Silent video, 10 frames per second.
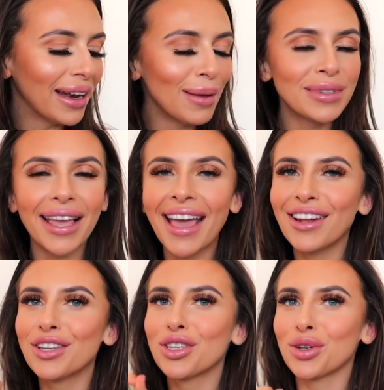My lips are
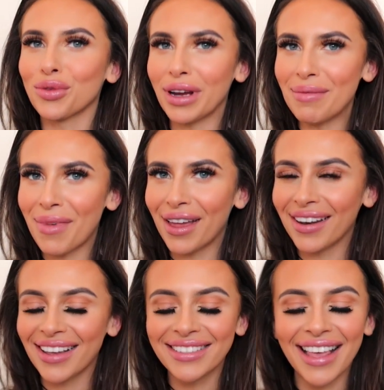getting a
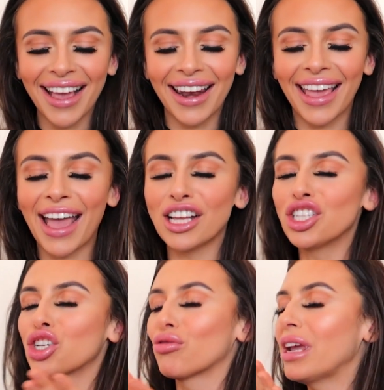treatment because they're gonna get a
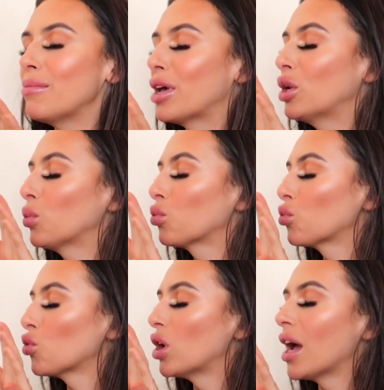treatment
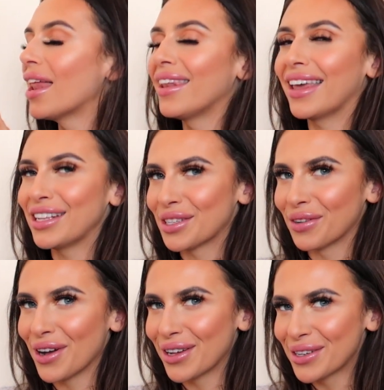
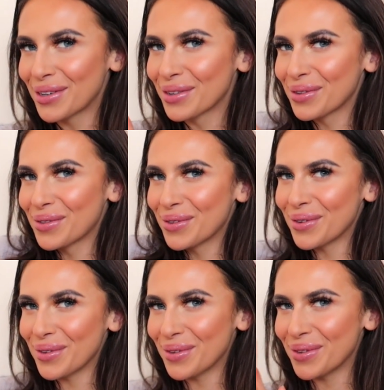later on.
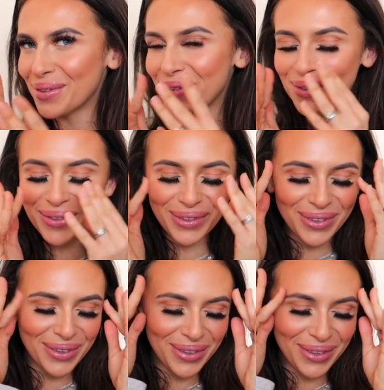Ooh.